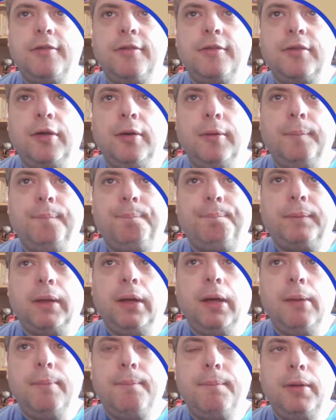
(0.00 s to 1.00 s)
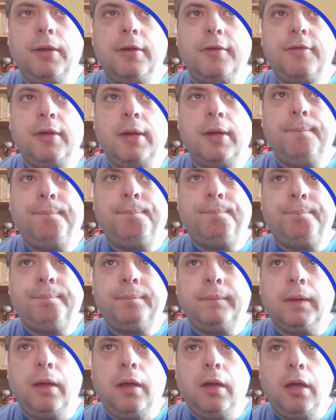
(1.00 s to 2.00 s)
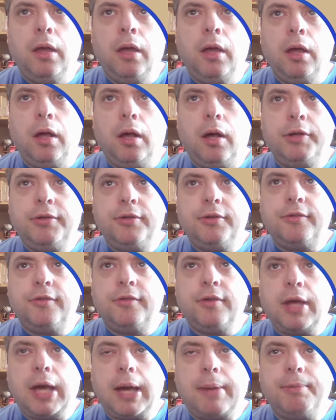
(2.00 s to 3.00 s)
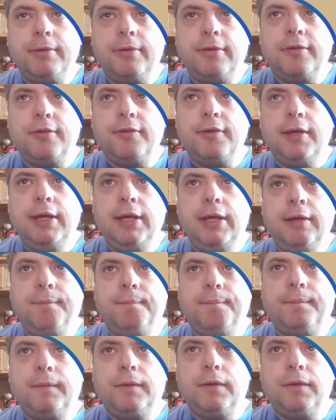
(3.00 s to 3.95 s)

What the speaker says: So I just happened to see